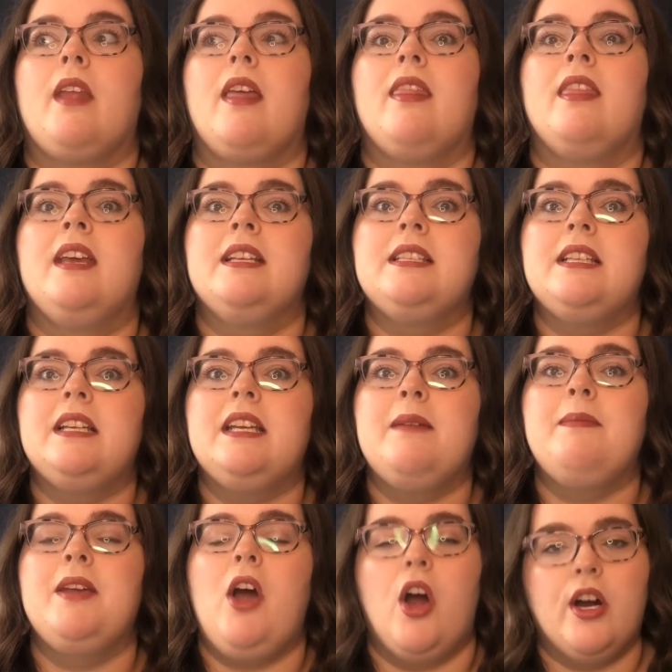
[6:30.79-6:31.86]
This can
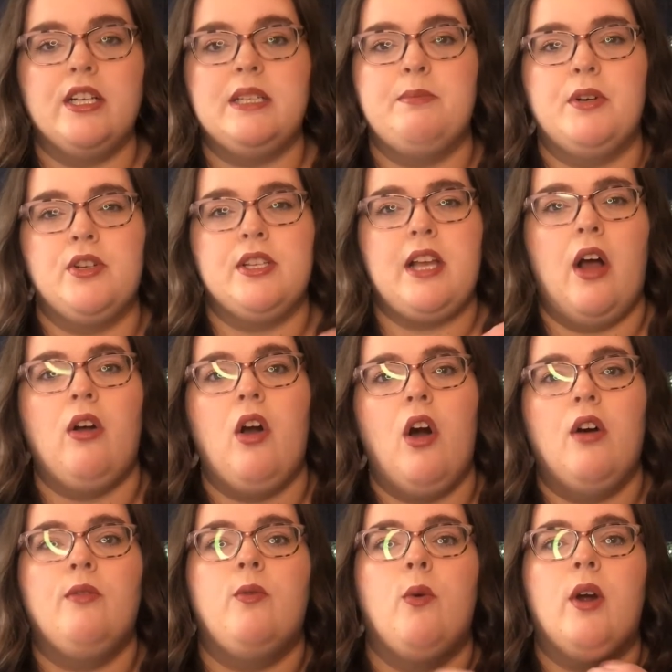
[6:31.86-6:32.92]
be hard to purchase
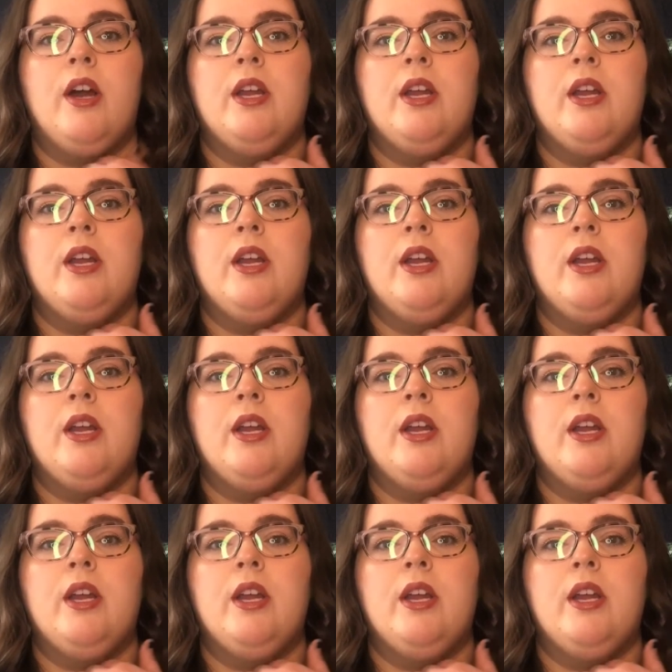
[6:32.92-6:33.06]
alcohol for.